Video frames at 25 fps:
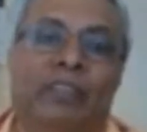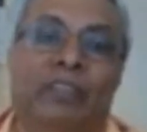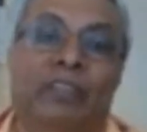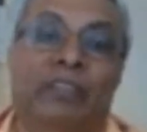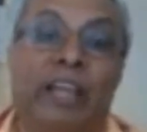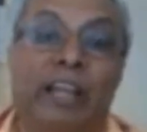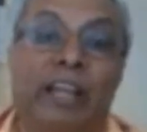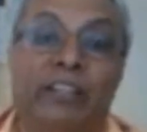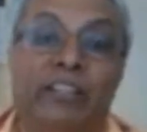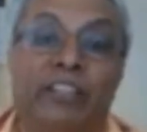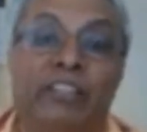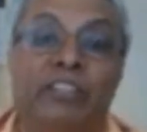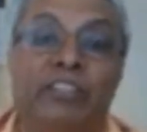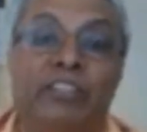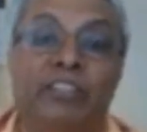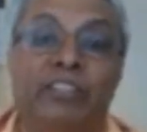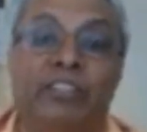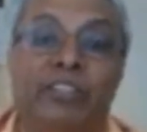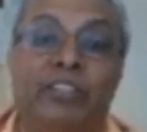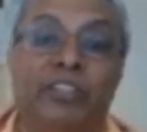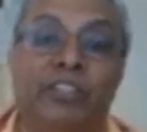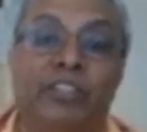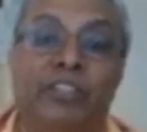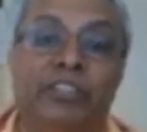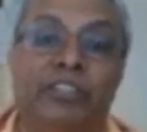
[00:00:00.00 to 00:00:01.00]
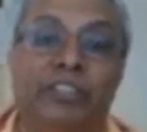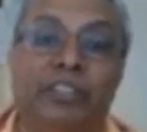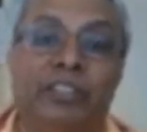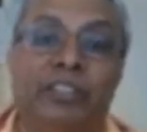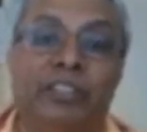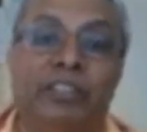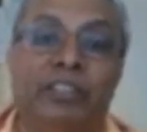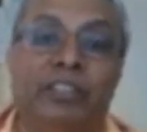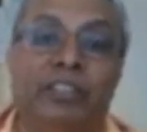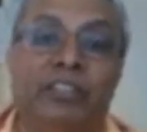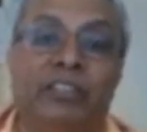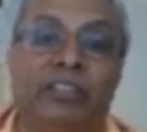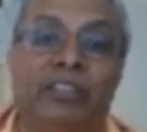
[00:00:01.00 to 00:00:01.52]
That is the
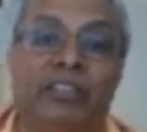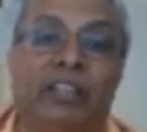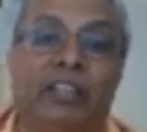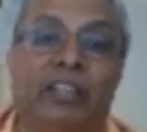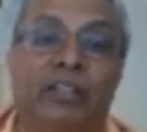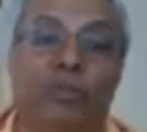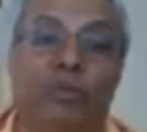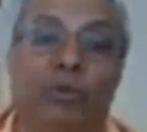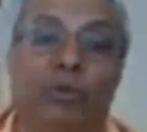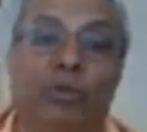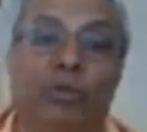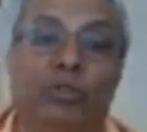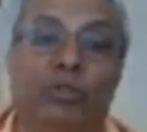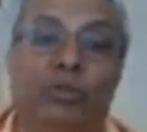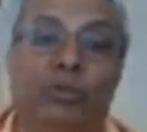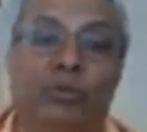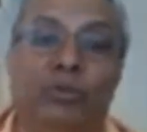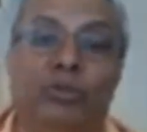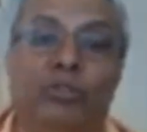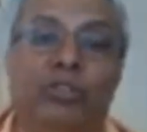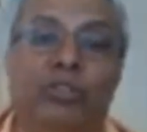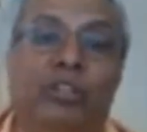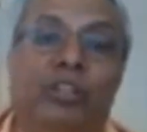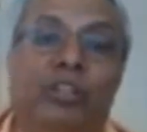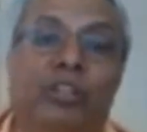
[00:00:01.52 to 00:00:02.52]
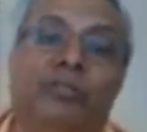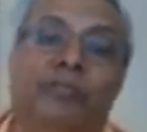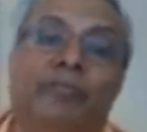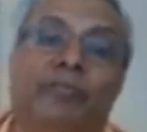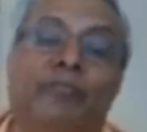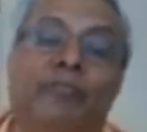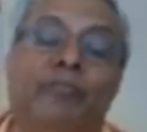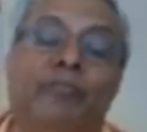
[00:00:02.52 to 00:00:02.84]
teaching in the Yoga Sutra